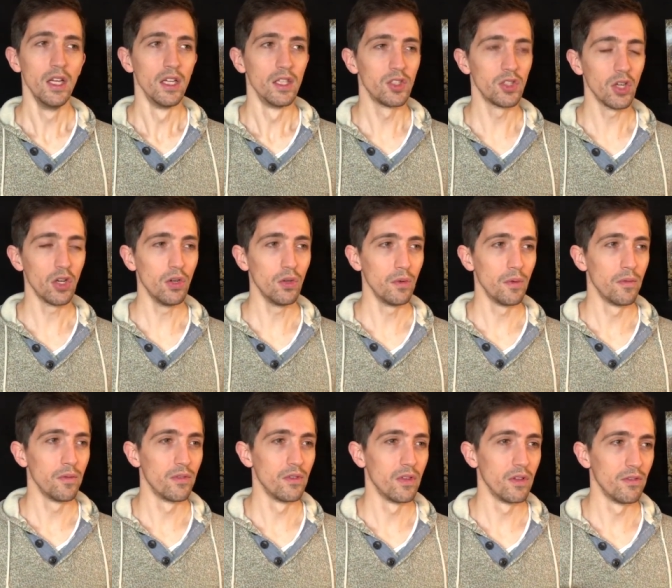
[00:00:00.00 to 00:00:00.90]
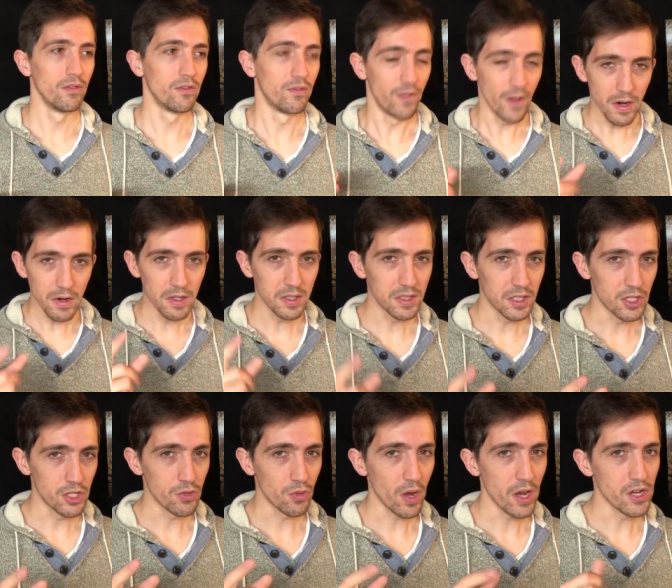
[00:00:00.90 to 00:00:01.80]
So, very
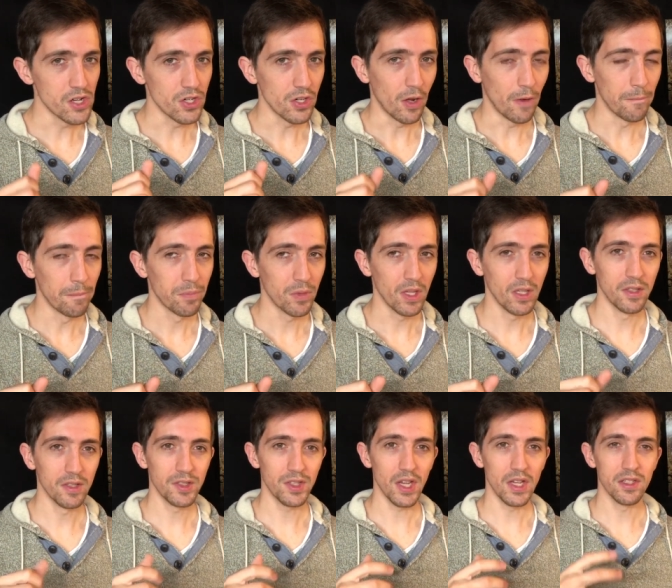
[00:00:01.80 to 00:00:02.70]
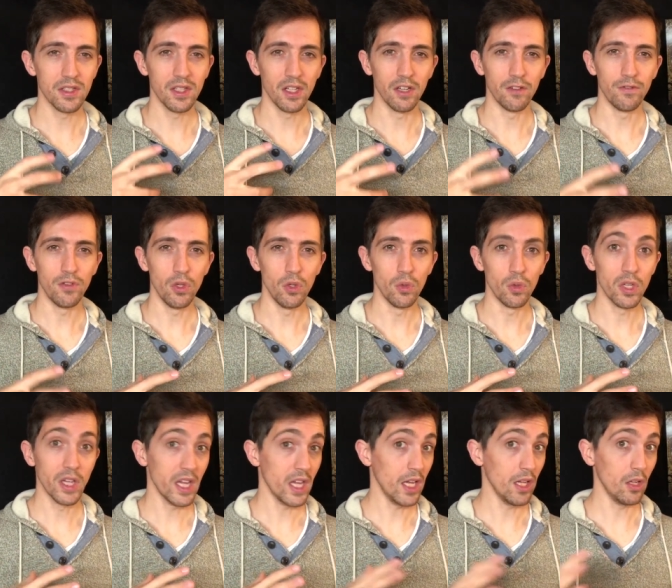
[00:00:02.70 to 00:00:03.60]
situational, in the sense that if you
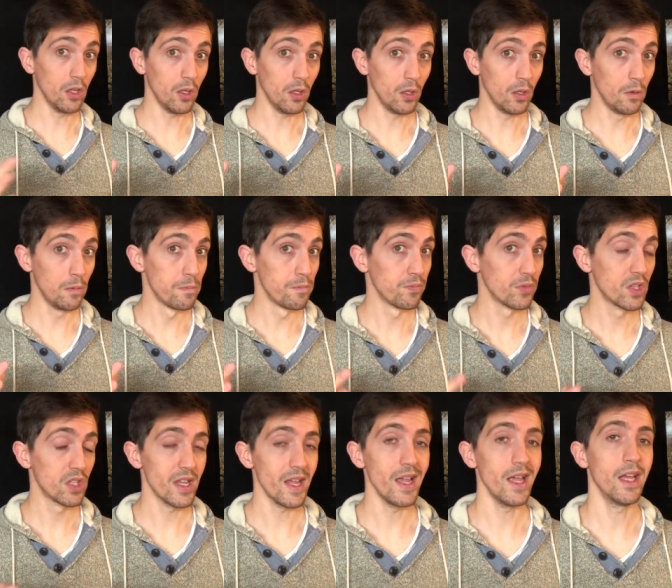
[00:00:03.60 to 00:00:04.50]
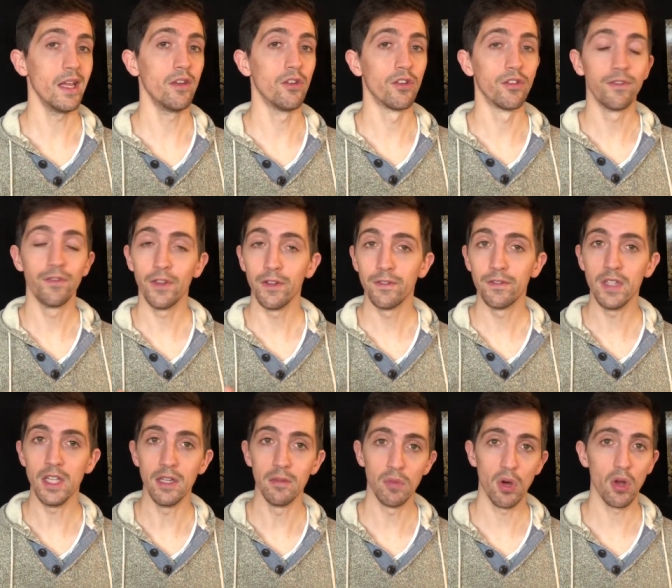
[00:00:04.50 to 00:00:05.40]
kill 10 or
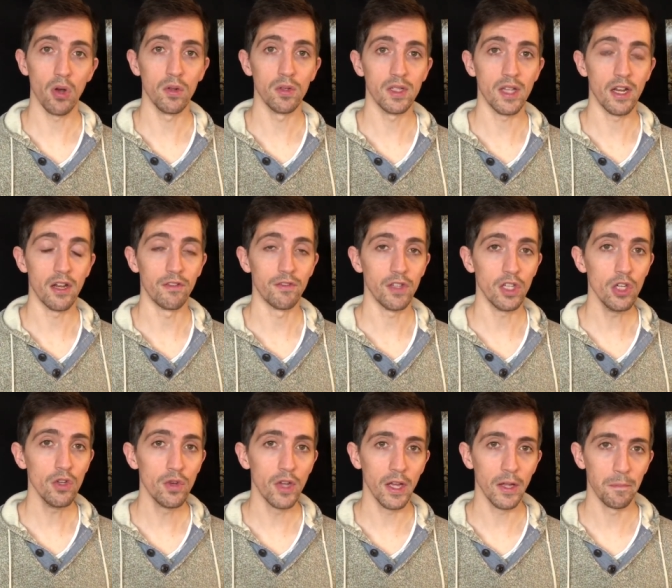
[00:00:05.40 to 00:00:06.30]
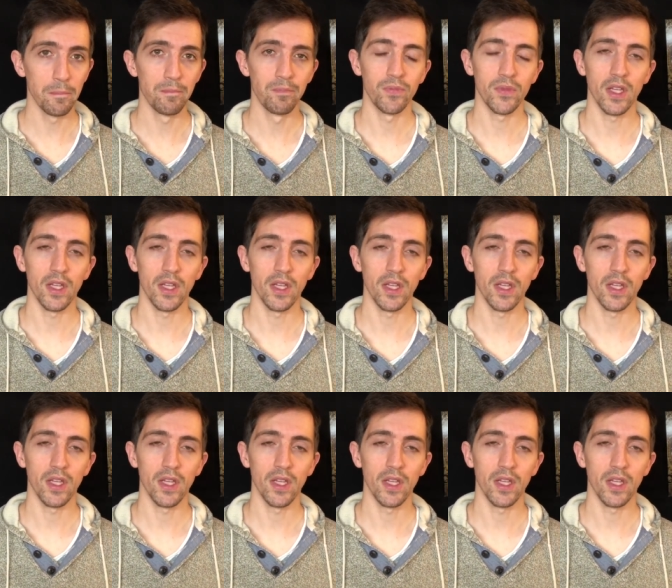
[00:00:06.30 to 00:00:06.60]
15 models out of a unit,